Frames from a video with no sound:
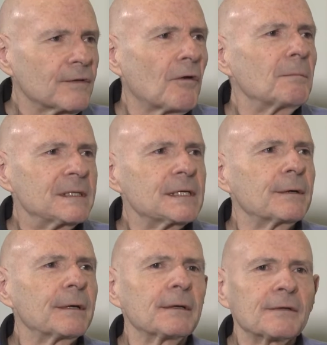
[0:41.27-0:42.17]
soft
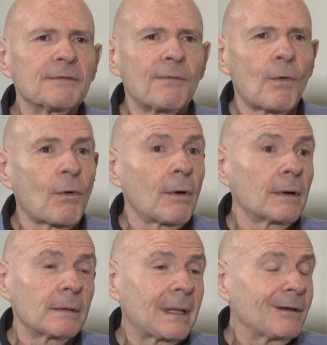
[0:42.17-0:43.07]
materials
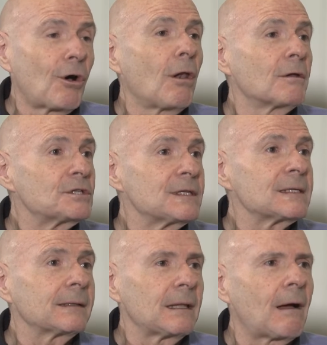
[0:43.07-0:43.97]
for
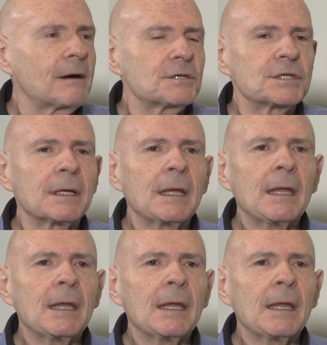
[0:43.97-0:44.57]
technologies at large,